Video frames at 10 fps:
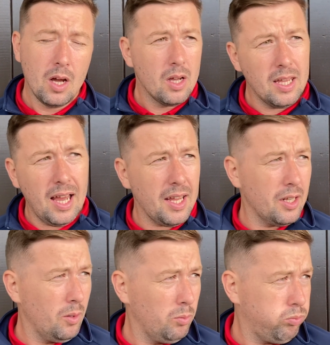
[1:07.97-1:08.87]
Yeah,
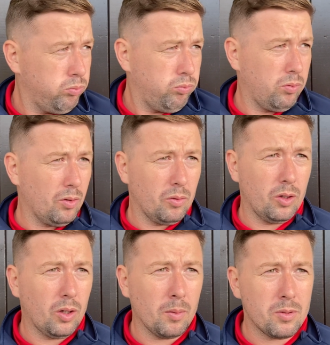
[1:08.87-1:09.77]
you
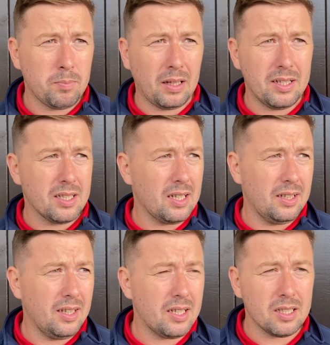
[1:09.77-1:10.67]
come to places like
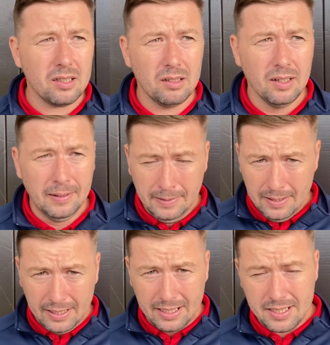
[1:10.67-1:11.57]
this and
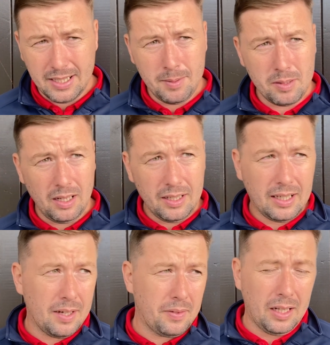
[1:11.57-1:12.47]
against teams like
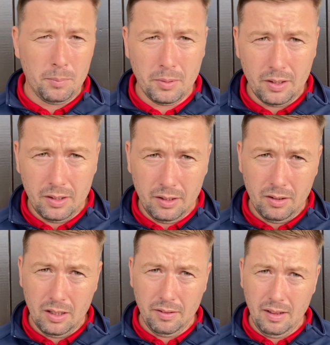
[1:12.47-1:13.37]
Cefn Albion,
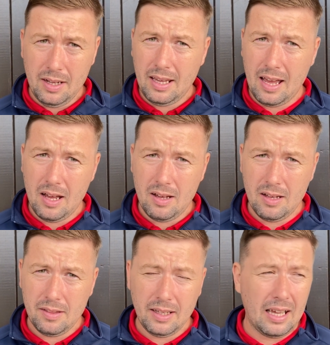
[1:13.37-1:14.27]
and they get
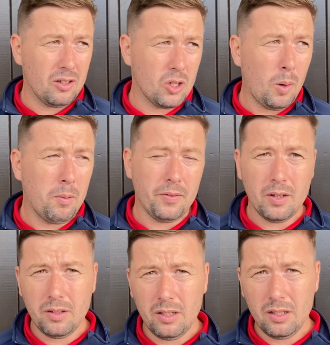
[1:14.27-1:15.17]
on top of
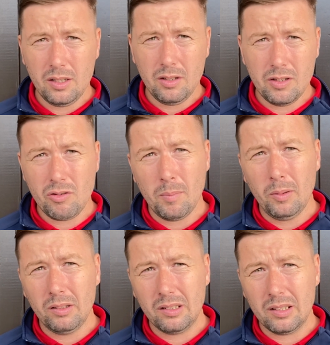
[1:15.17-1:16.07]
you, you're in
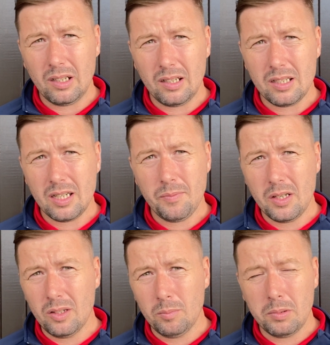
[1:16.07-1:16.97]
trouble, and it's
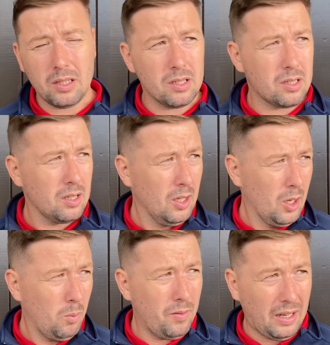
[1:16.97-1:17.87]
difficult because
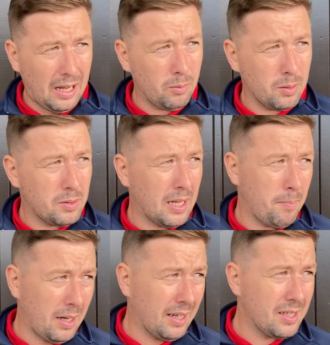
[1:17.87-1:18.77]
we've allowed them to get
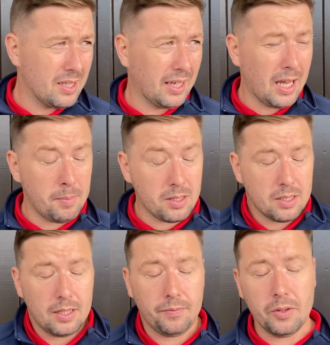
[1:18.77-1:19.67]
back into the game. As I
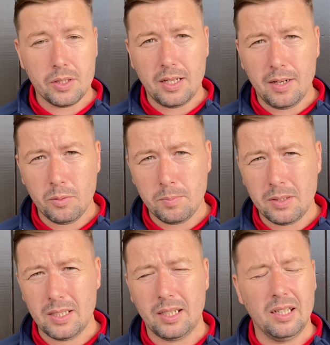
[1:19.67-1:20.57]
said, first half was
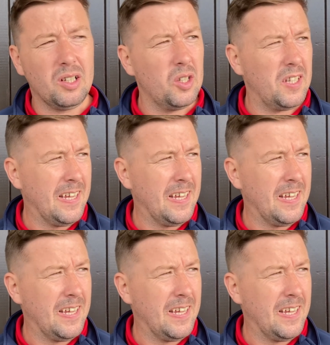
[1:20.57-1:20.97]
particularly good.